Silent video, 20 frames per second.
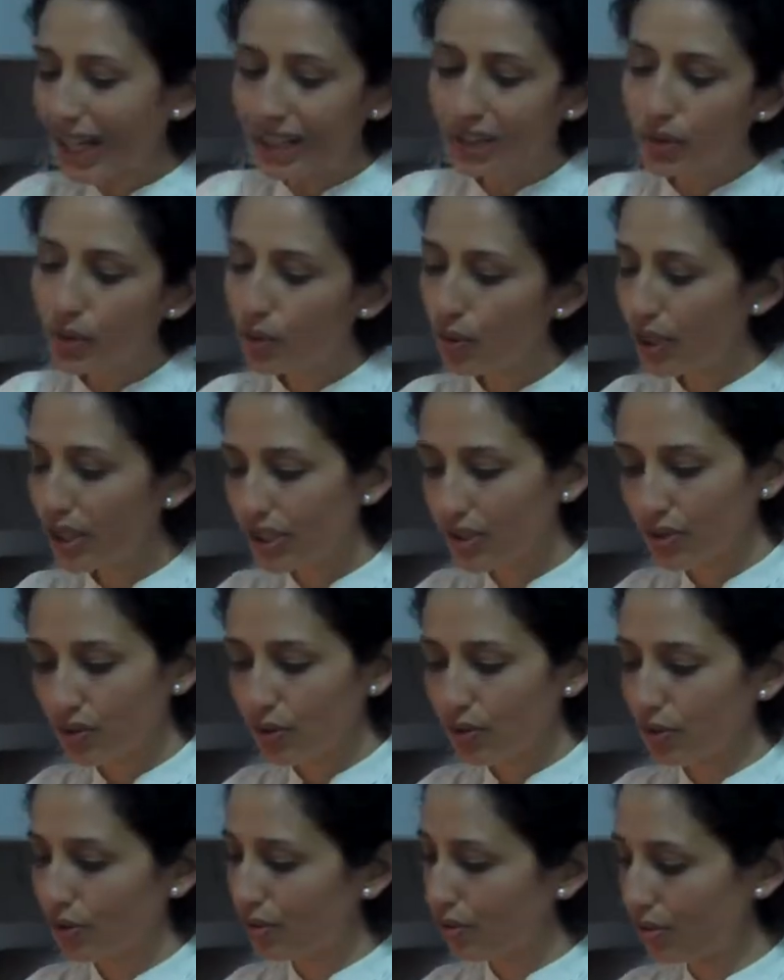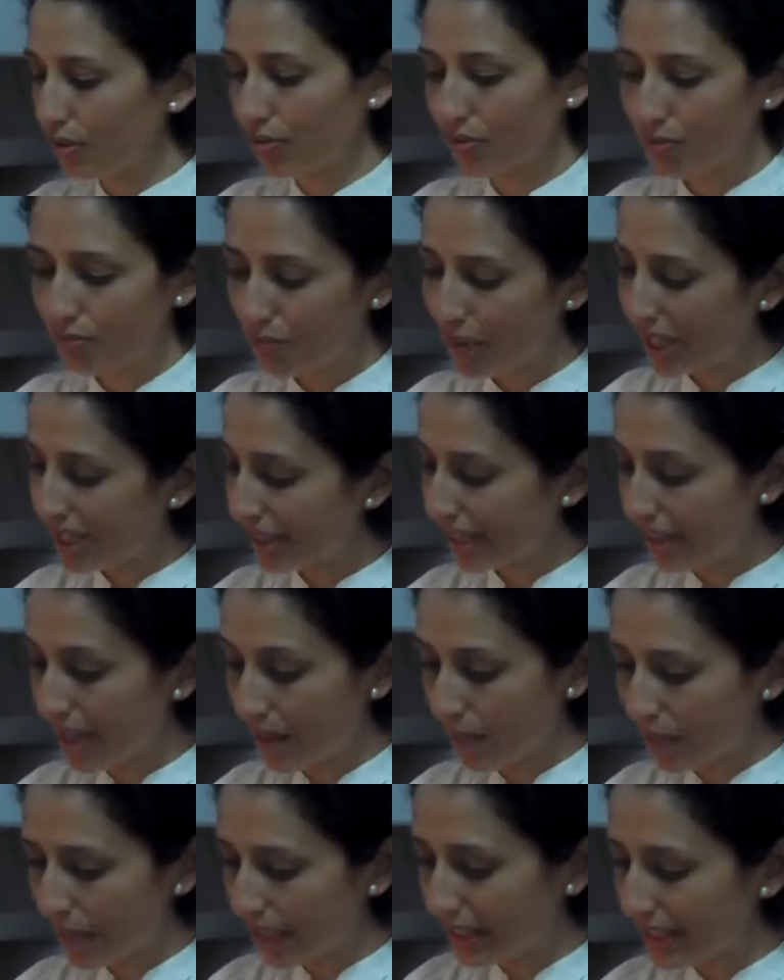I do is just mix it
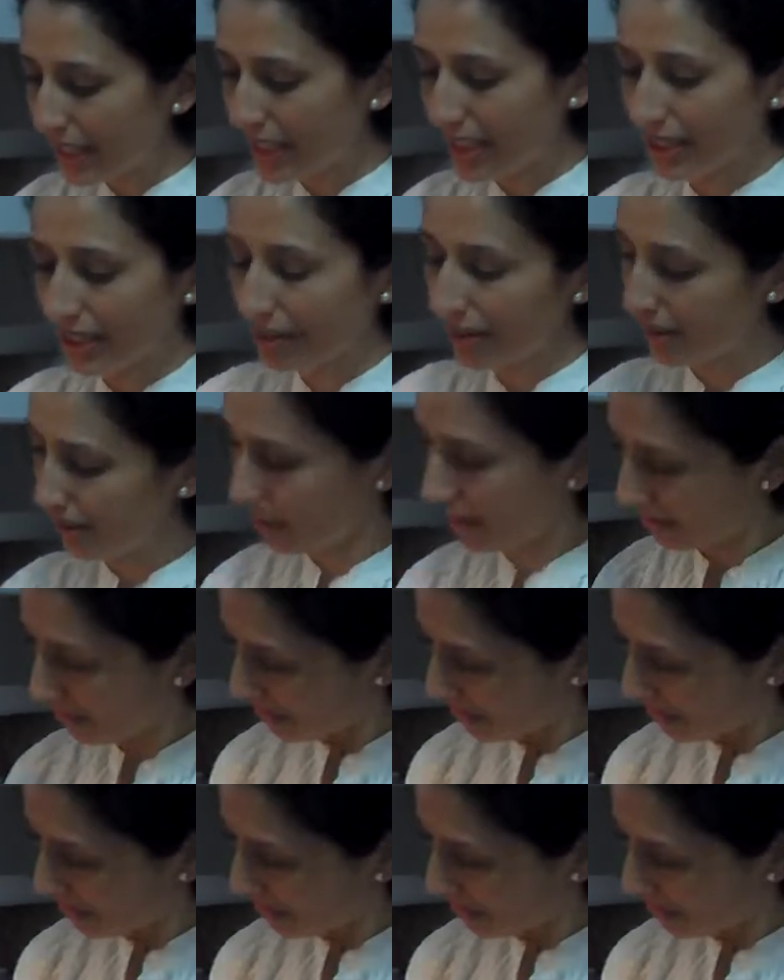up like this.